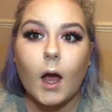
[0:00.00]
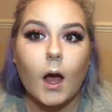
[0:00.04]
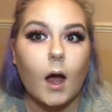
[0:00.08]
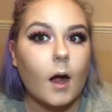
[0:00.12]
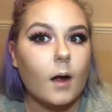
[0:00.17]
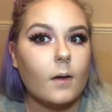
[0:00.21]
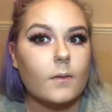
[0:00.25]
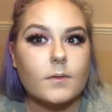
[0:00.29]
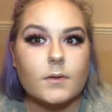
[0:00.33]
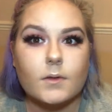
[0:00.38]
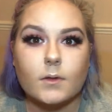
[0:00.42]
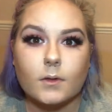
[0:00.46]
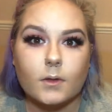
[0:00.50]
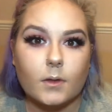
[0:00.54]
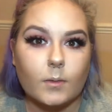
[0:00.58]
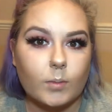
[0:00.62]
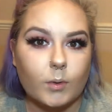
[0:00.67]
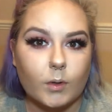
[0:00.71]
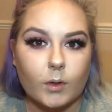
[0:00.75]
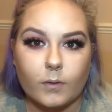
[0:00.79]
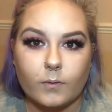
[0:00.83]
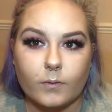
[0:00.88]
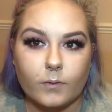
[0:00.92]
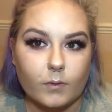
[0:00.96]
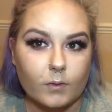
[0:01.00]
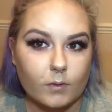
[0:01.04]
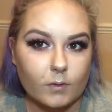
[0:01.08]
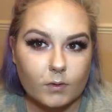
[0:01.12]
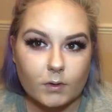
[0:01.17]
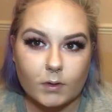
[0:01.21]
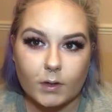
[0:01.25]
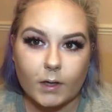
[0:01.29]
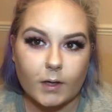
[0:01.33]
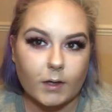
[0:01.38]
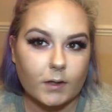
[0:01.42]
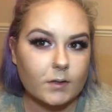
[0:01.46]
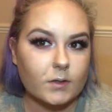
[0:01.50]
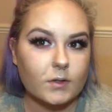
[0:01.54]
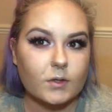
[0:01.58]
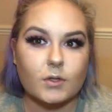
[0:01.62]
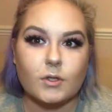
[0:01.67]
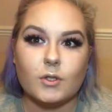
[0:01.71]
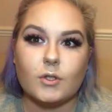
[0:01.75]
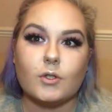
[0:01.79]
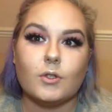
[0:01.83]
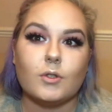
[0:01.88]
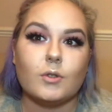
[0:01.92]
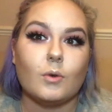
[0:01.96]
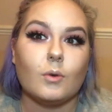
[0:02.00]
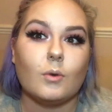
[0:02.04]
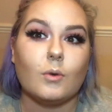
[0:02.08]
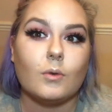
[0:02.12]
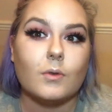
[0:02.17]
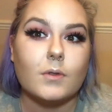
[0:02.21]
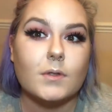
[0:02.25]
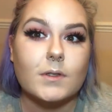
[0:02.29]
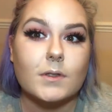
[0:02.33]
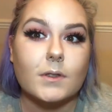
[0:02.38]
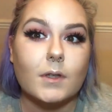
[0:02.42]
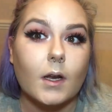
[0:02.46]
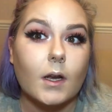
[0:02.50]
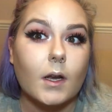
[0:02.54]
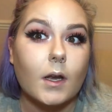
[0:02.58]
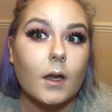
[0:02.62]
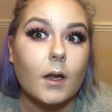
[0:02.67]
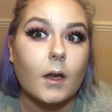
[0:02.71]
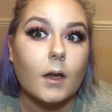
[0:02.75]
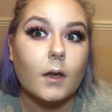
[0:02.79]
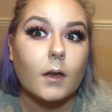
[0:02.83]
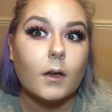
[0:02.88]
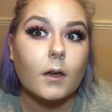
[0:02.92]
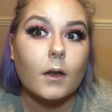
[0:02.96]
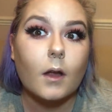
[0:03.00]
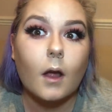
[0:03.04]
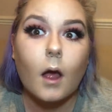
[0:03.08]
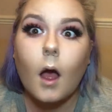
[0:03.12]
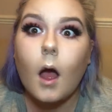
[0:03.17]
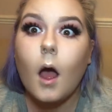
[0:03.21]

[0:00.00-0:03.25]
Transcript: absolutely beautiful. Like, so stunning.